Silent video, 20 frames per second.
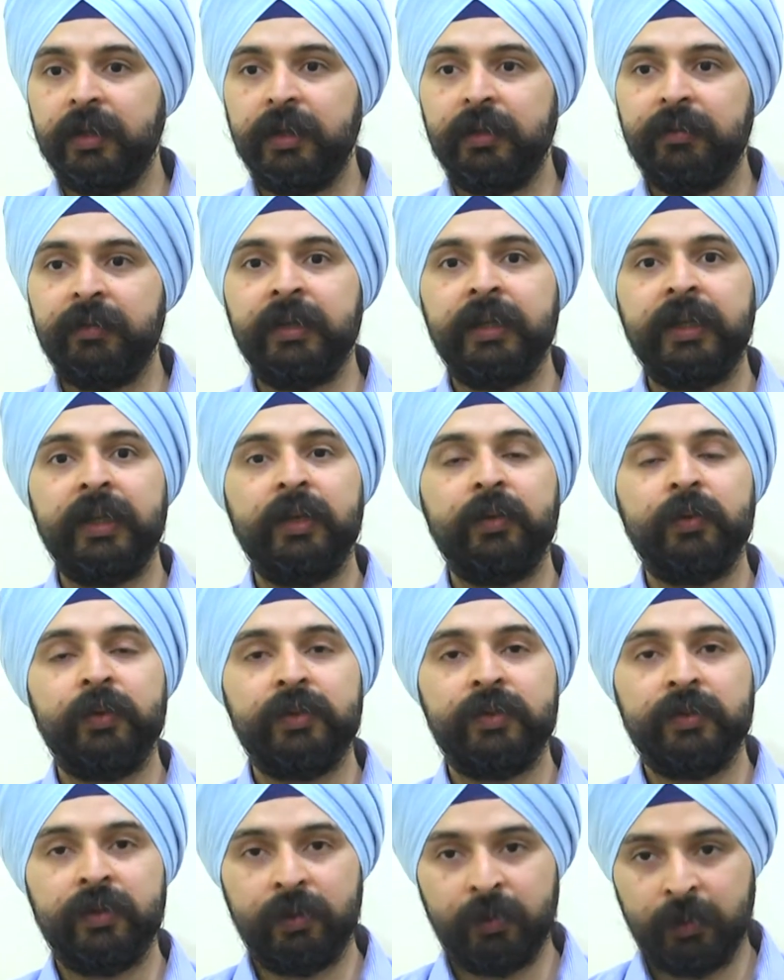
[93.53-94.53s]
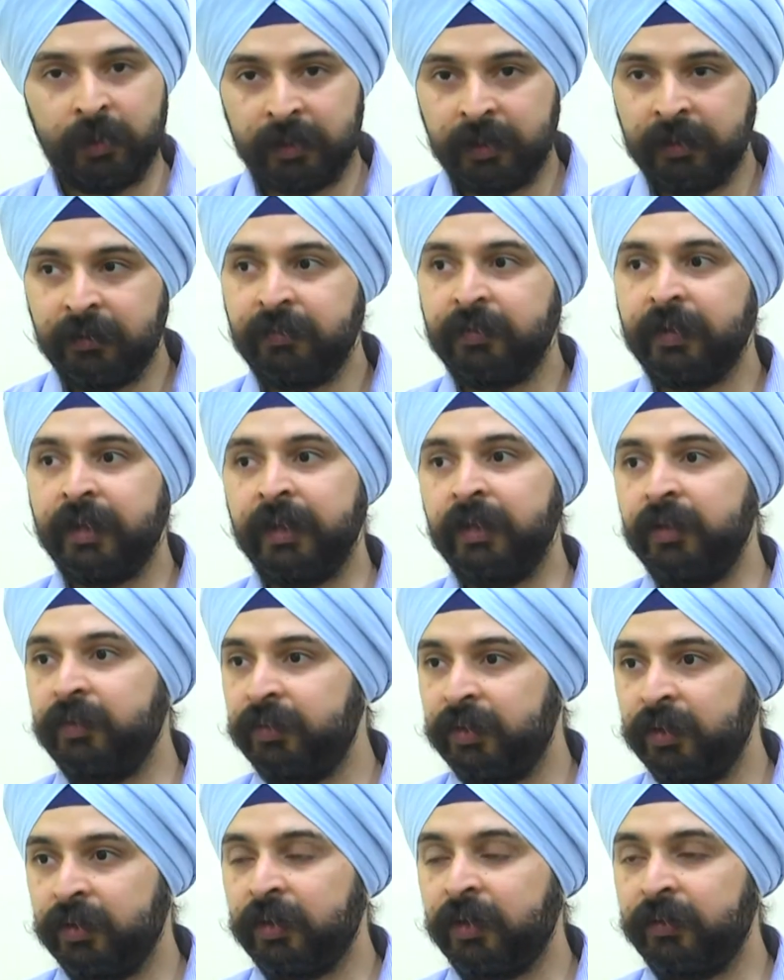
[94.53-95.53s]
If the gateway is not working fine, you
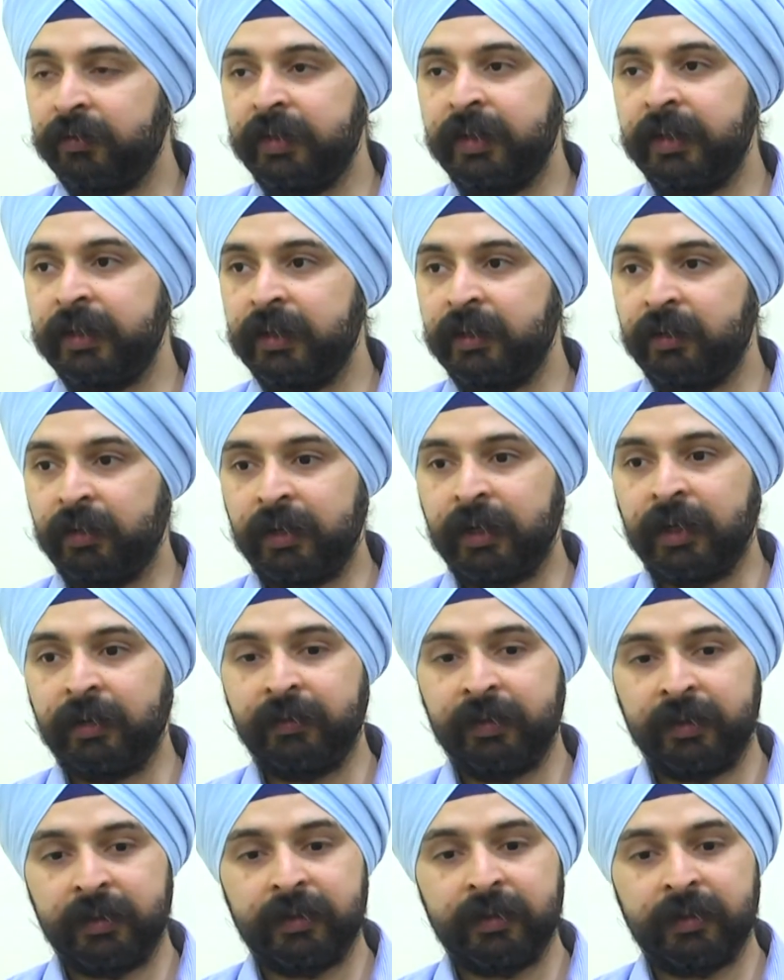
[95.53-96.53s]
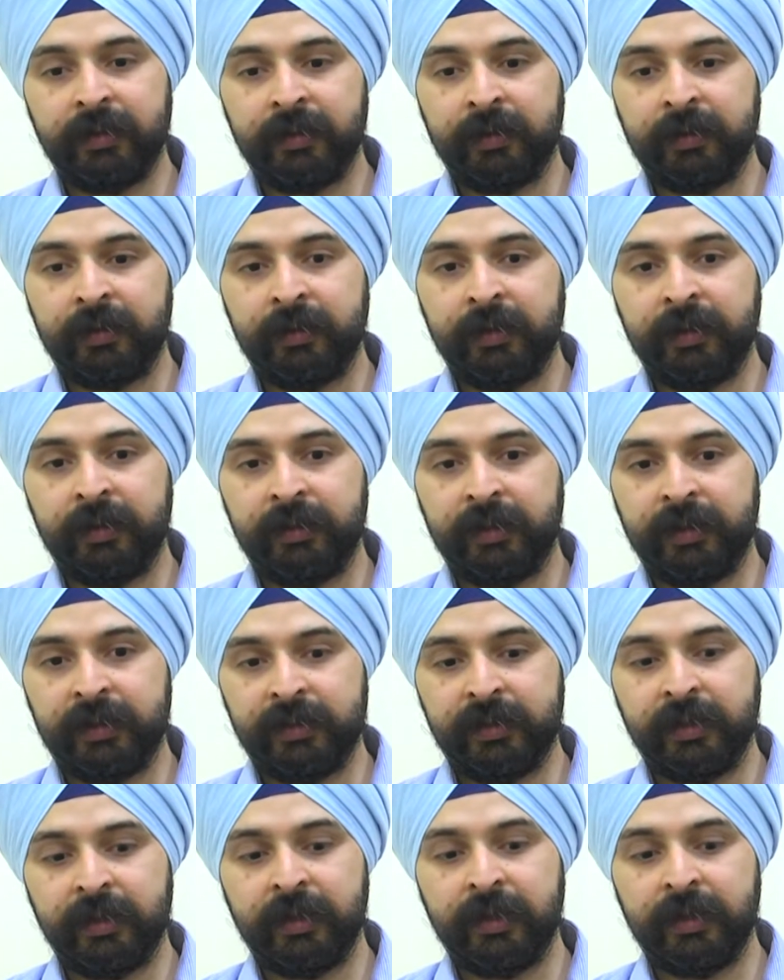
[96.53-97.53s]
will definitely not have a
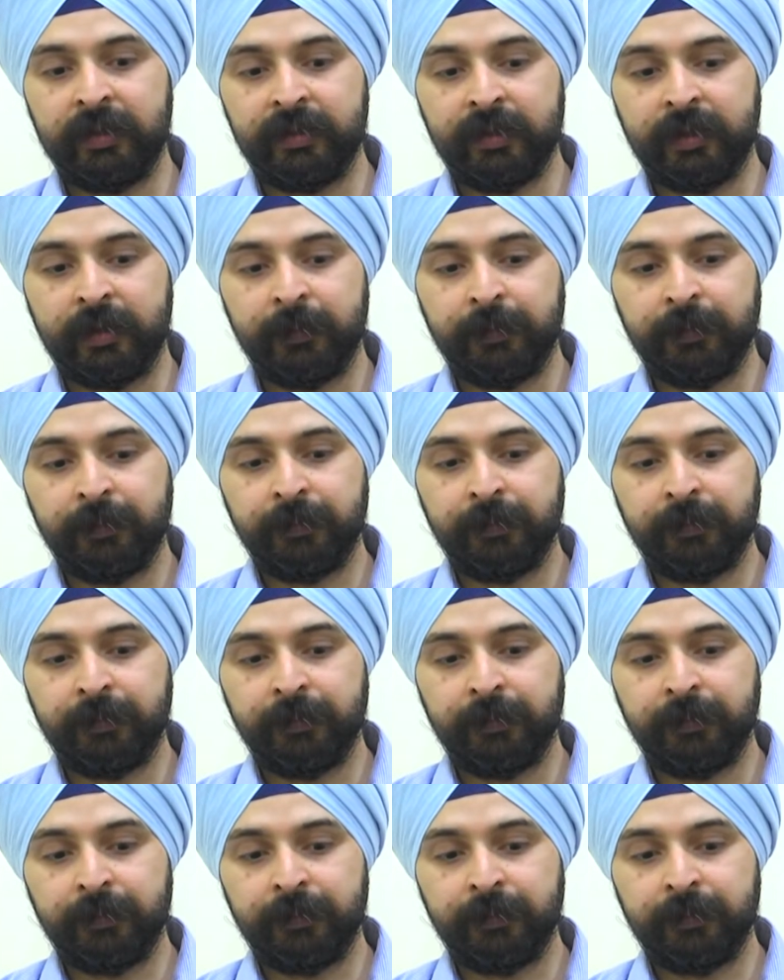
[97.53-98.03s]
interesting culture.